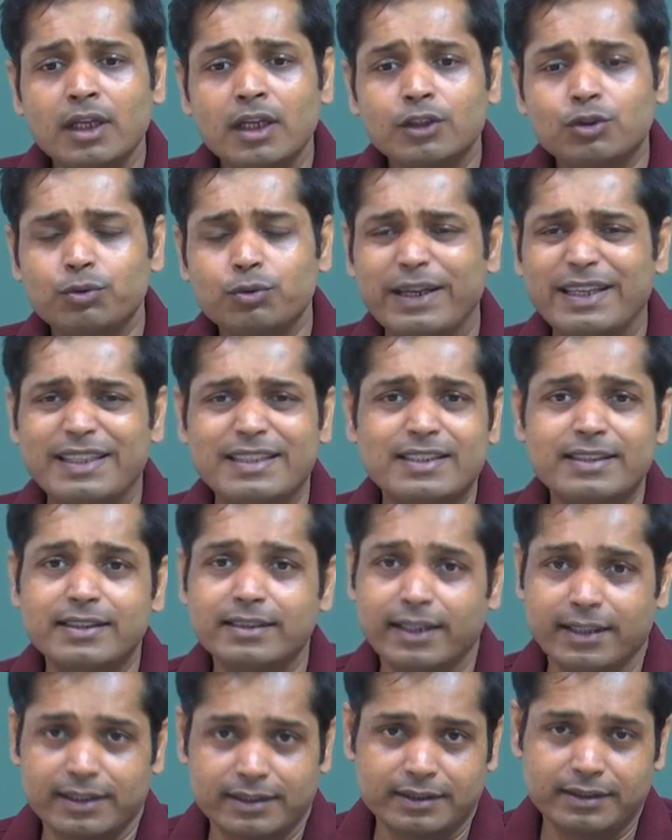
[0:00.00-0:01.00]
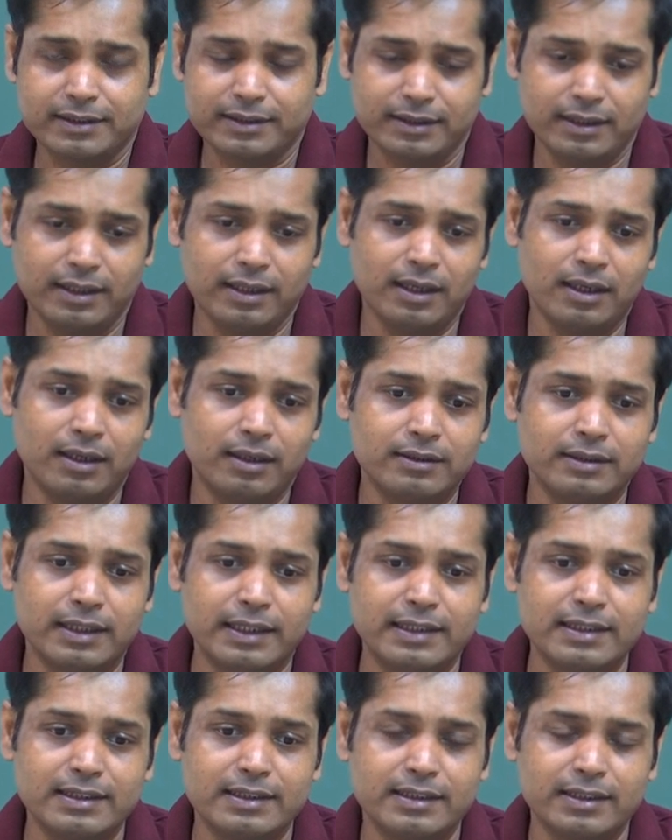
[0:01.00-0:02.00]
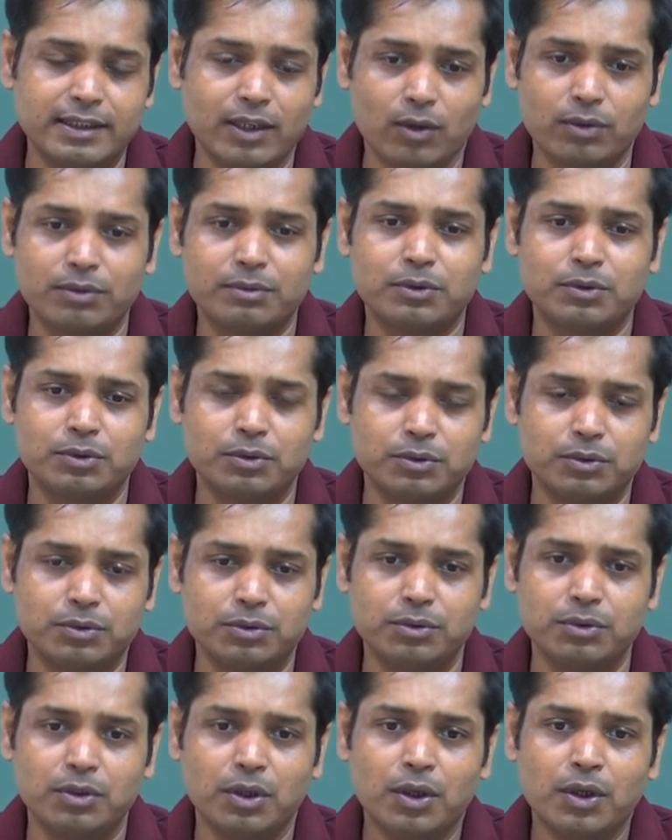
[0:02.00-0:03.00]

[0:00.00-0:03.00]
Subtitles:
through an incident, or through